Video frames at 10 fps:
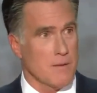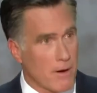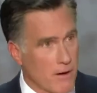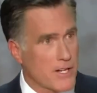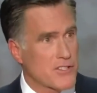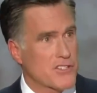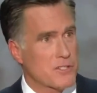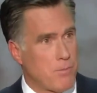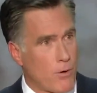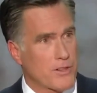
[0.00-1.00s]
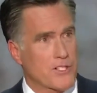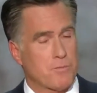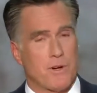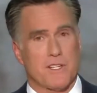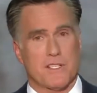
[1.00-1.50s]
Americans have supported
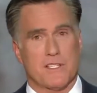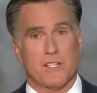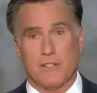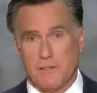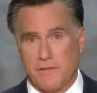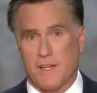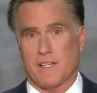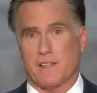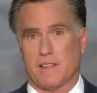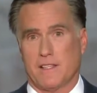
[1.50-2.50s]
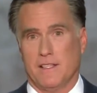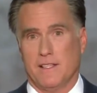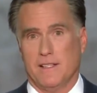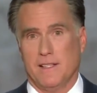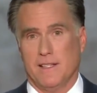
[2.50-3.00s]
this president in good faith.
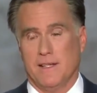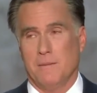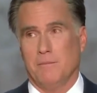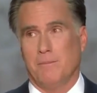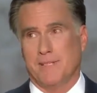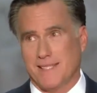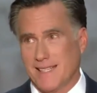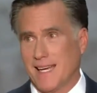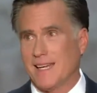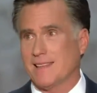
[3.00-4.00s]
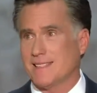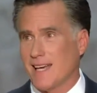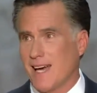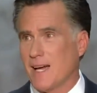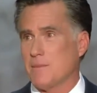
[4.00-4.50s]
But today, the
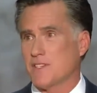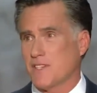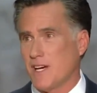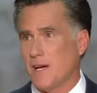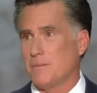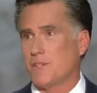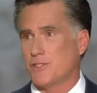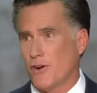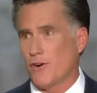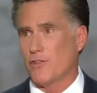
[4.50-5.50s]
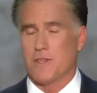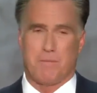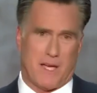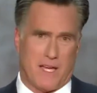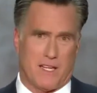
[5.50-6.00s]
time has come to turn
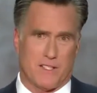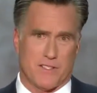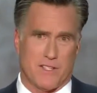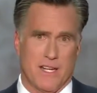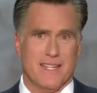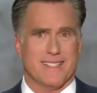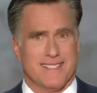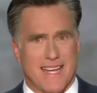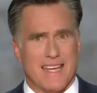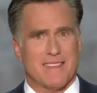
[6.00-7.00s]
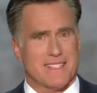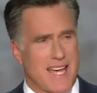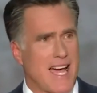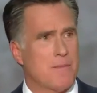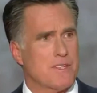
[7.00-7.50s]
the page. Today, the
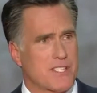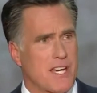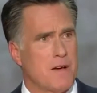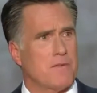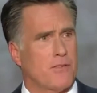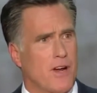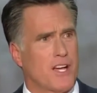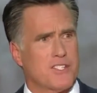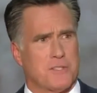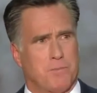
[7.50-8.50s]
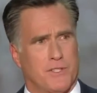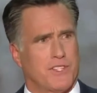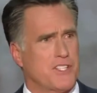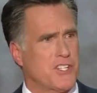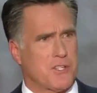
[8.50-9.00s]
time has come for us to
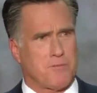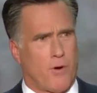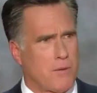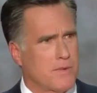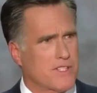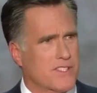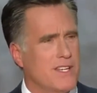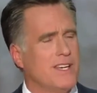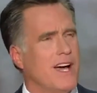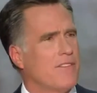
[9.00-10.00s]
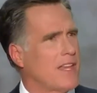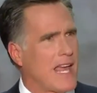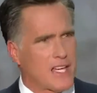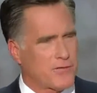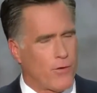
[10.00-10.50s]
put the disappointments of the
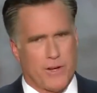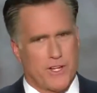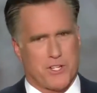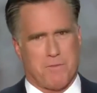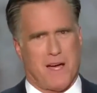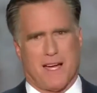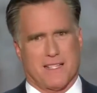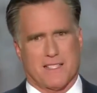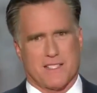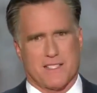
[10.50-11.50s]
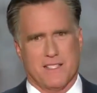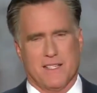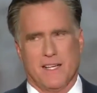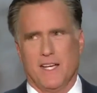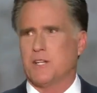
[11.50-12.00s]
last 4 years behind us,
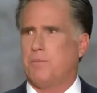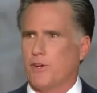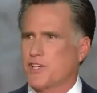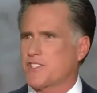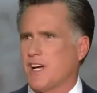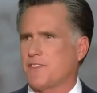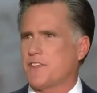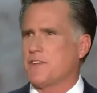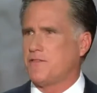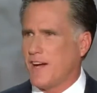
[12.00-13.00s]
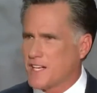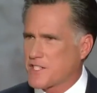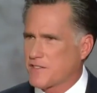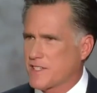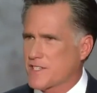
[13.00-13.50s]
to put aside the
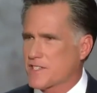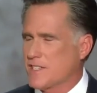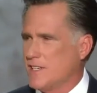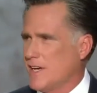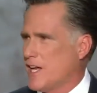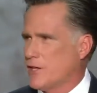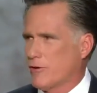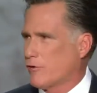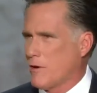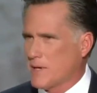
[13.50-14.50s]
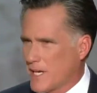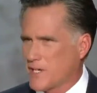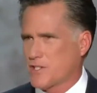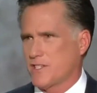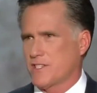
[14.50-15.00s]
divisiveness and the
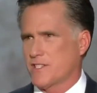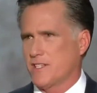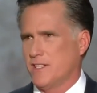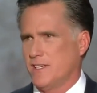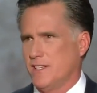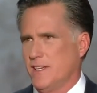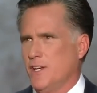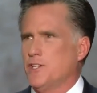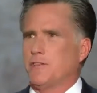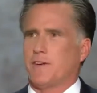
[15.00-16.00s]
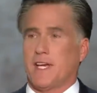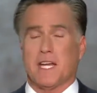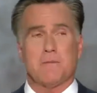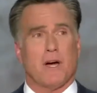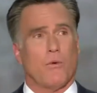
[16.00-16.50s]
recriminations, to
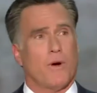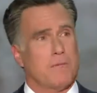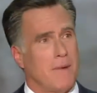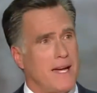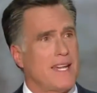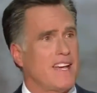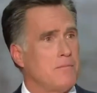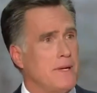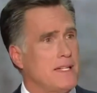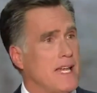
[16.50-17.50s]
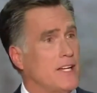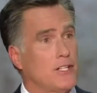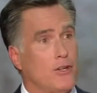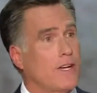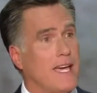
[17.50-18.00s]
forget about what might have been
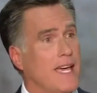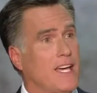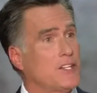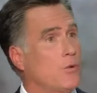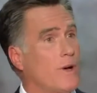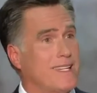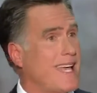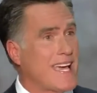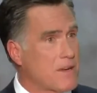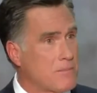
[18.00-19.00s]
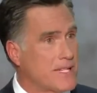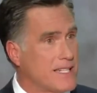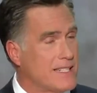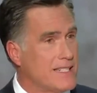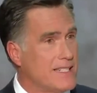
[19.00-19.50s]
and to look ahead to what can
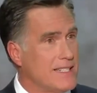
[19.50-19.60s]
be.